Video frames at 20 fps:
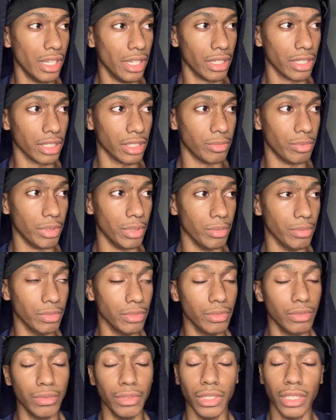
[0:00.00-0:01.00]
Because people
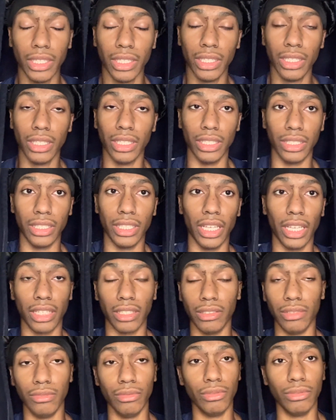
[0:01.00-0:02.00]

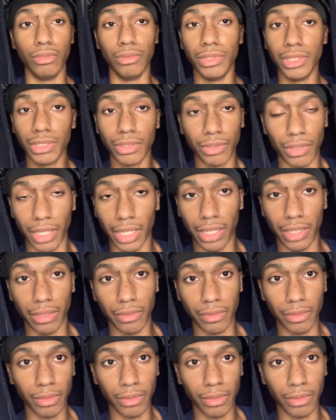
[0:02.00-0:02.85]
attacking you through witchcraft,